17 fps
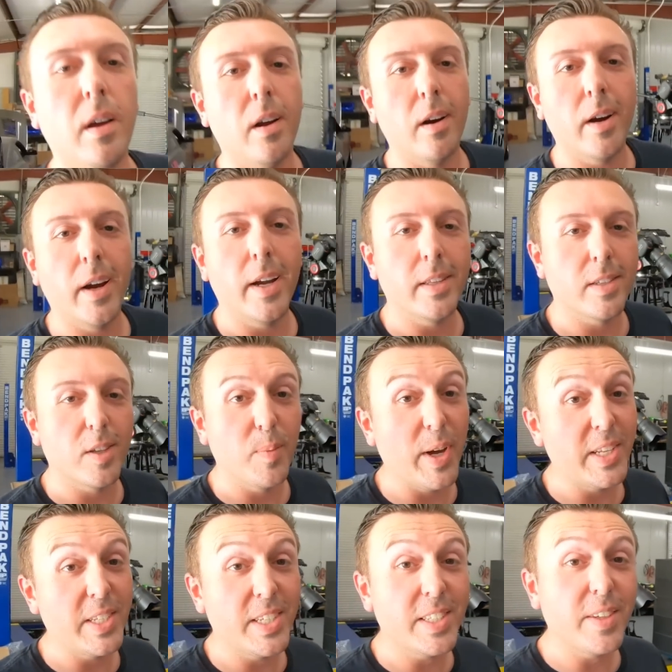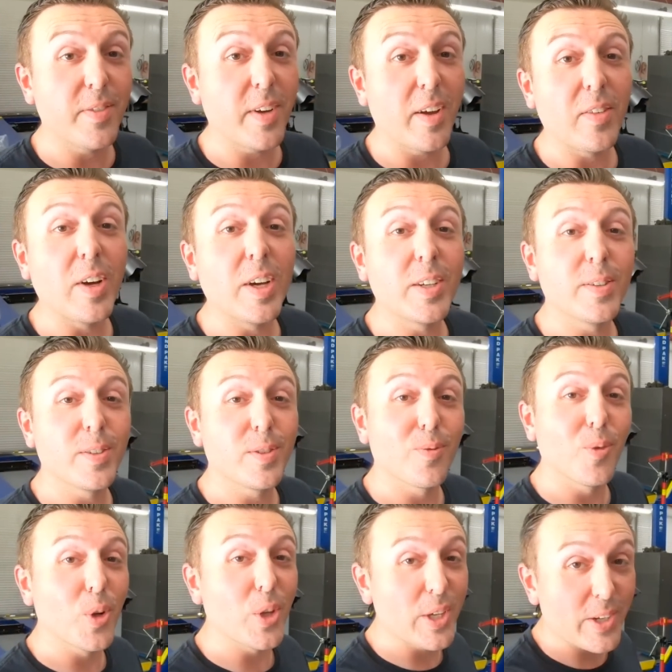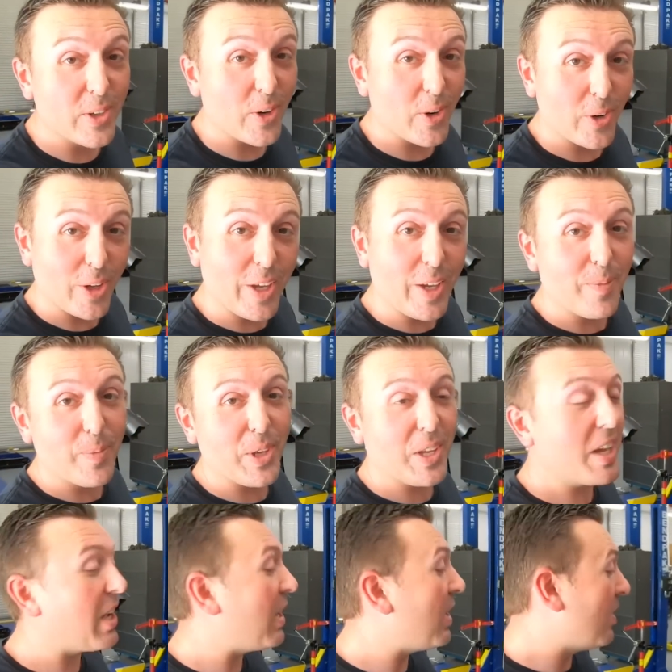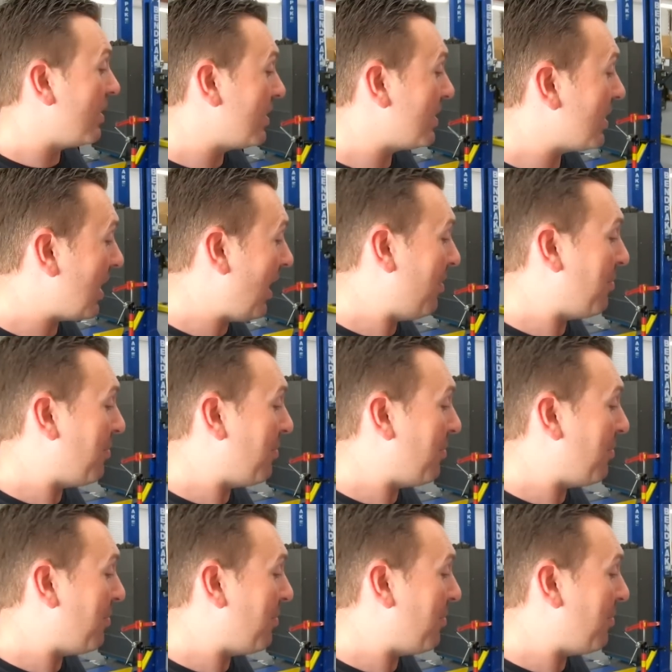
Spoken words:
All right, so my GT500 is really dirty because